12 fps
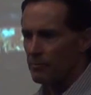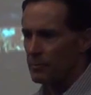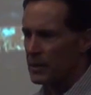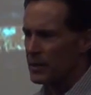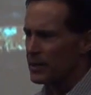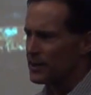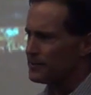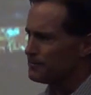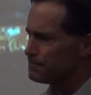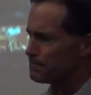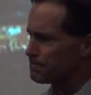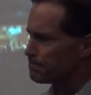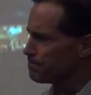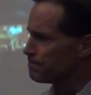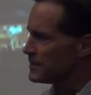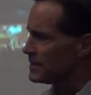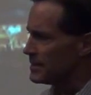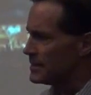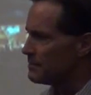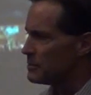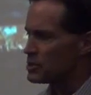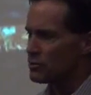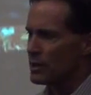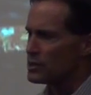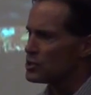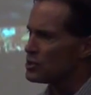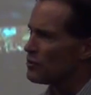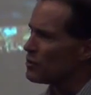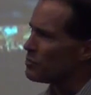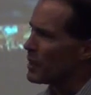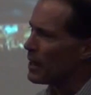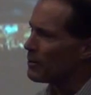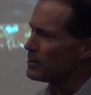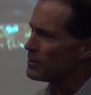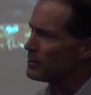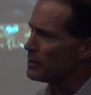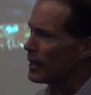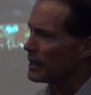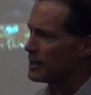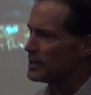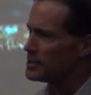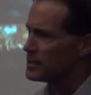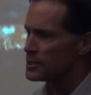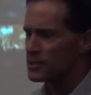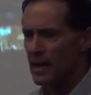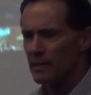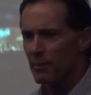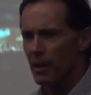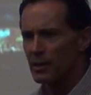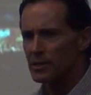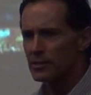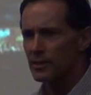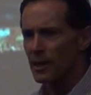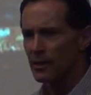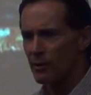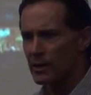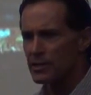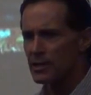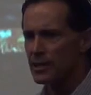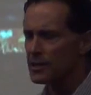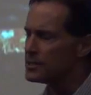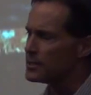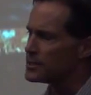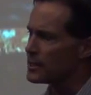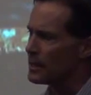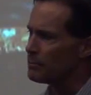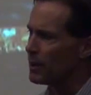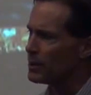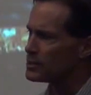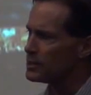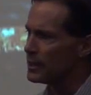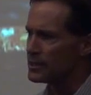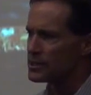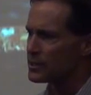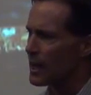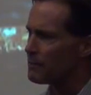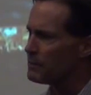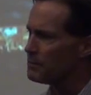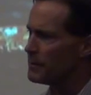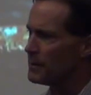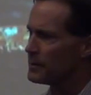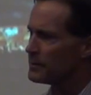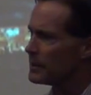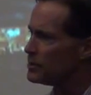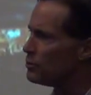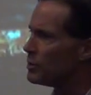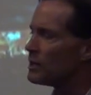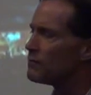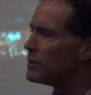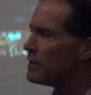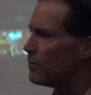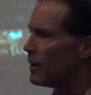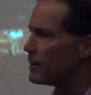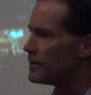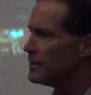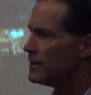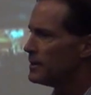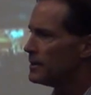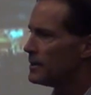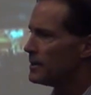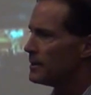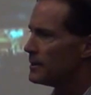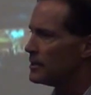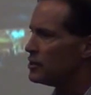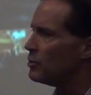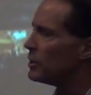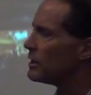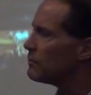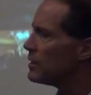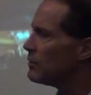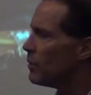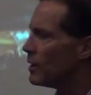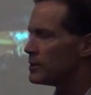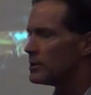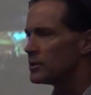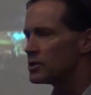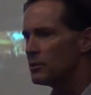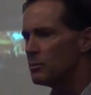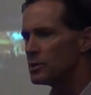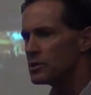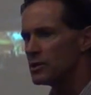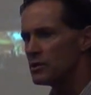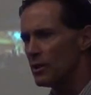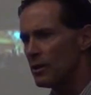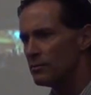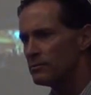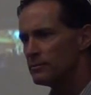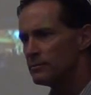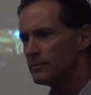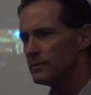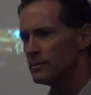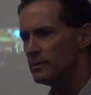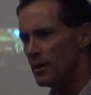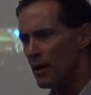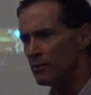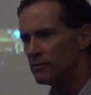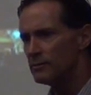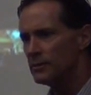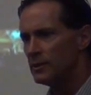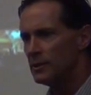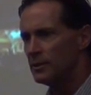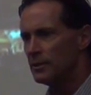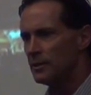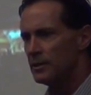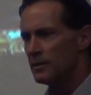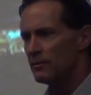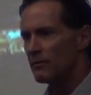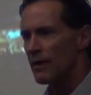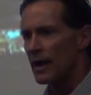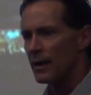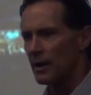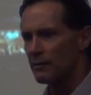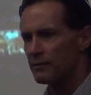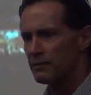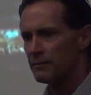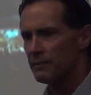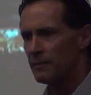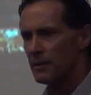big demonstrations of their power, like kids in a sandbox, like crazy kids in a sandbox? Did that stop them? They do whatever they want. They do whatever they want until someone says no. No. We've had enough.